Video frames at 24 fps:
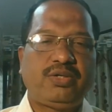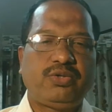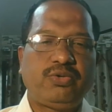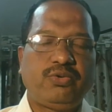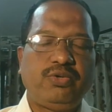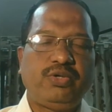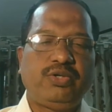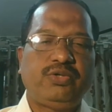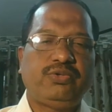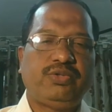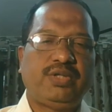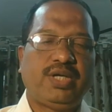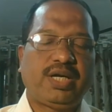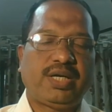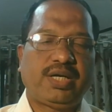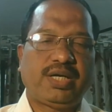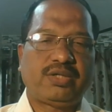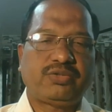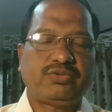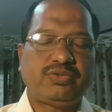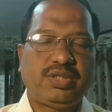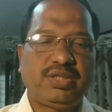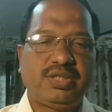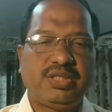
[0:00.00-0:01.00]
told you that
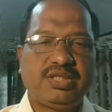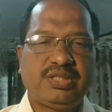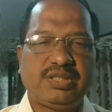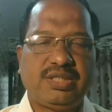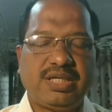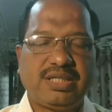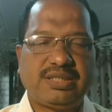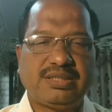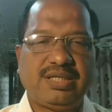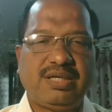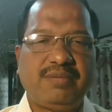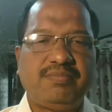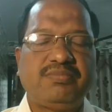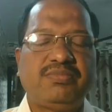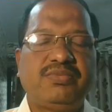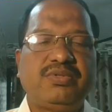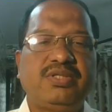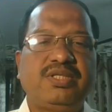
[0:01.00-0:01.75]
actually this exam,